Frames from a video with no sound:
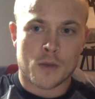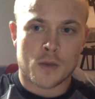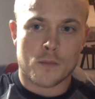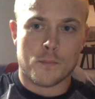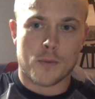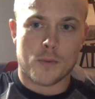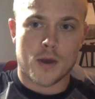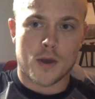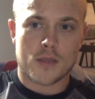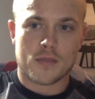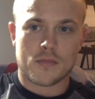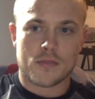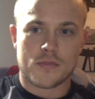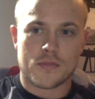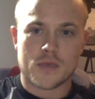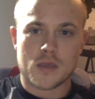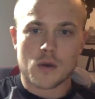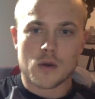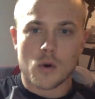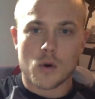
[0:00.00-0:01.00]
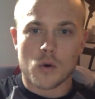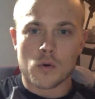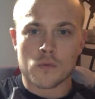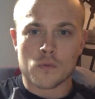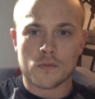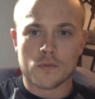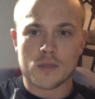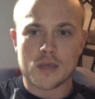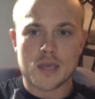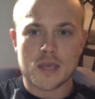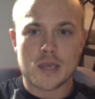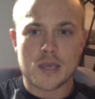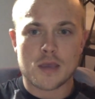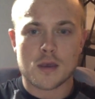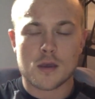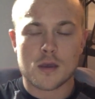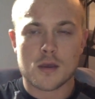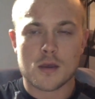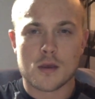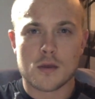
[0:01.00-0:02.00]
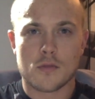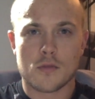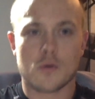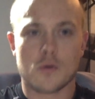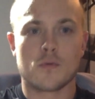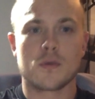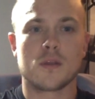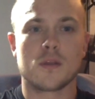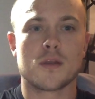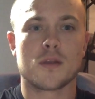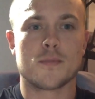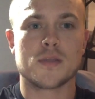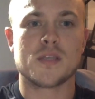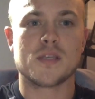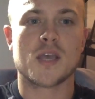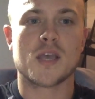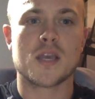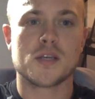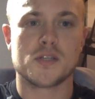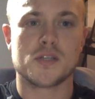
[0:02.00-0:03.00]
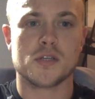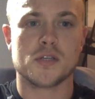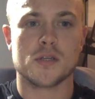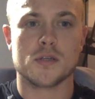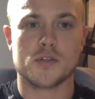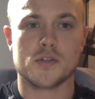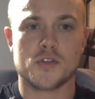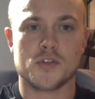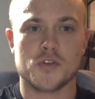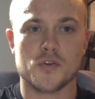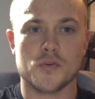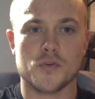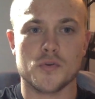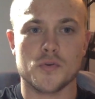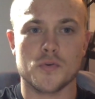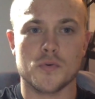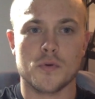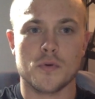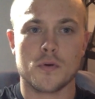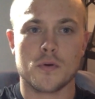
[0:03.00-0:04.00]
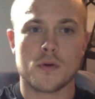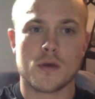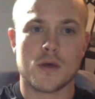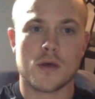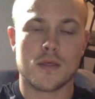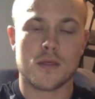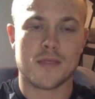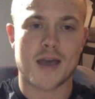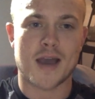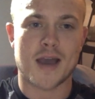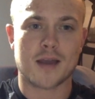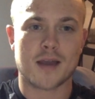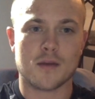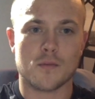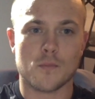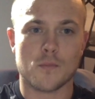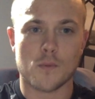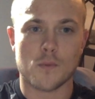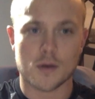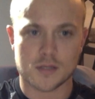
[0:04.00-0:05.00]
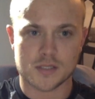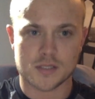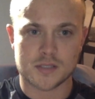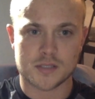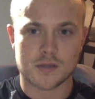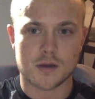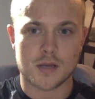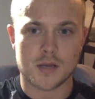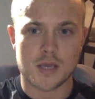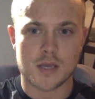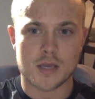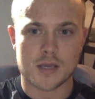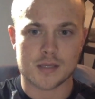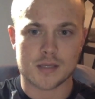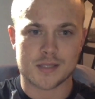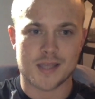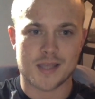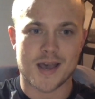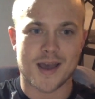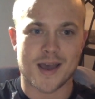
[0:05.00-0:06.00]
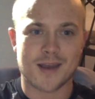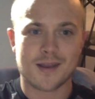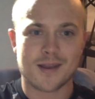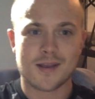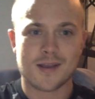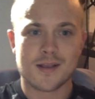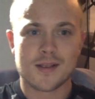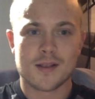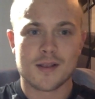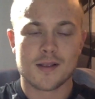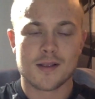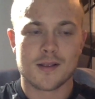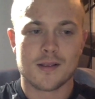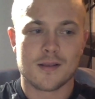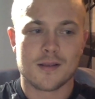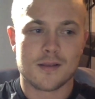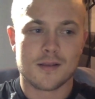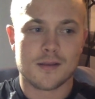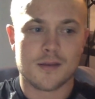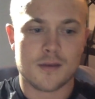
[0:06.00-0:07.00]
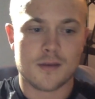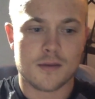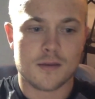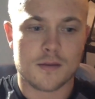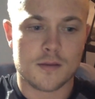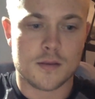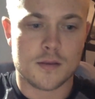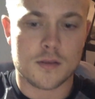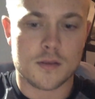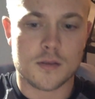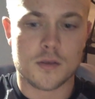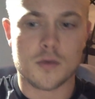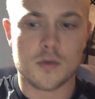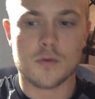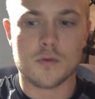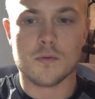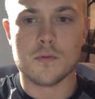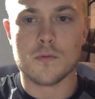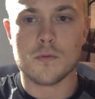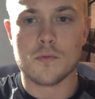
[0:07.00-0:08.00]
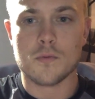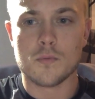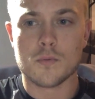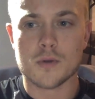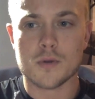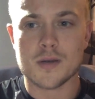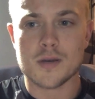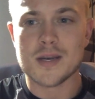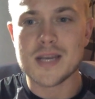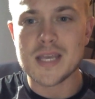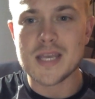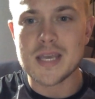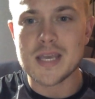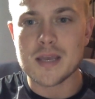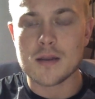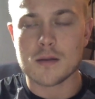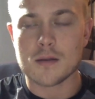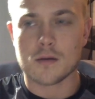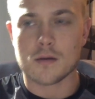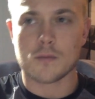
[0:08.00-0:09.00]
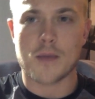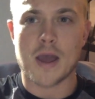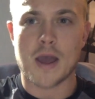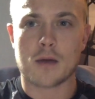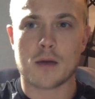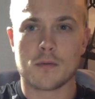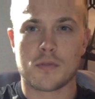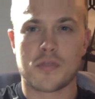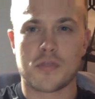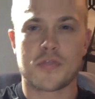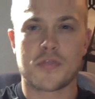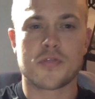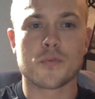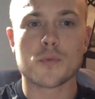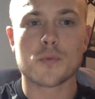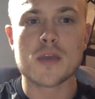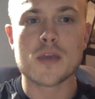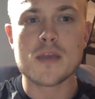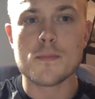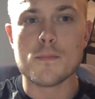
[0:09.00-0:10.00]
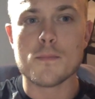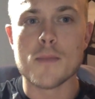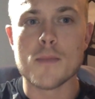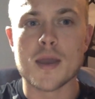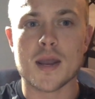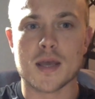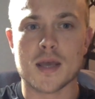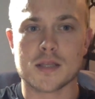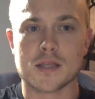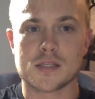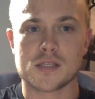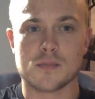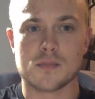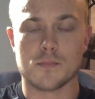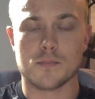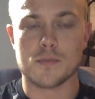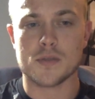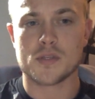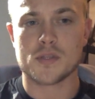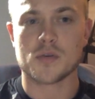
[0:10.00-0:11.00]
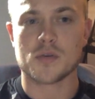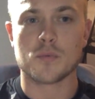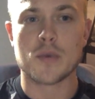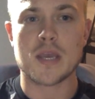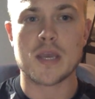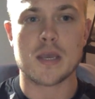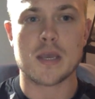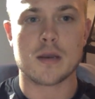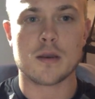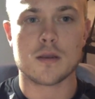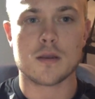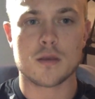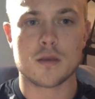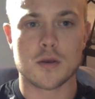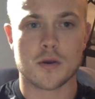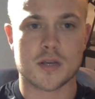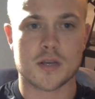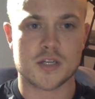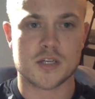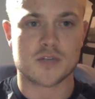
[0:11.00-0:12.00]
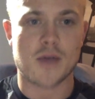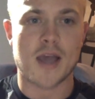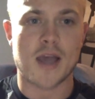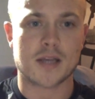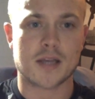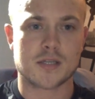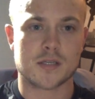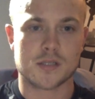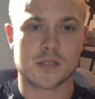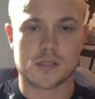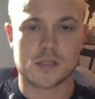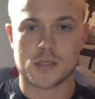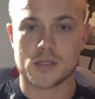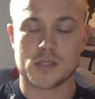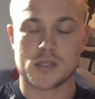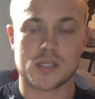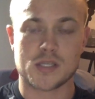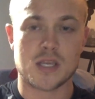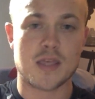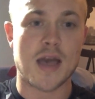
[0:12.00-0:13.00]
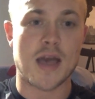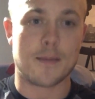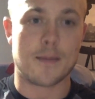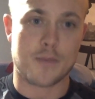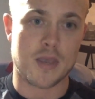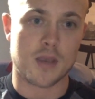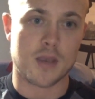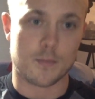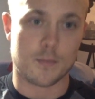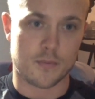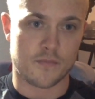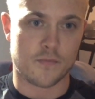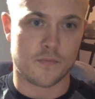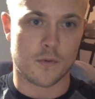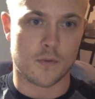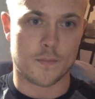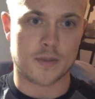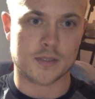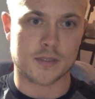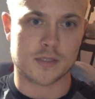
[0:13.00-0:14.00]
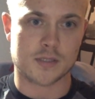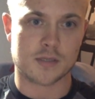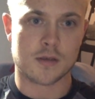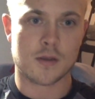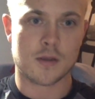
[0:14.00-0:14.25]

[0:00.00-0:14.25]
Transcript: But the only limitation to that one study is that you would need around 3 minutes between your contractions to see that peak in performance.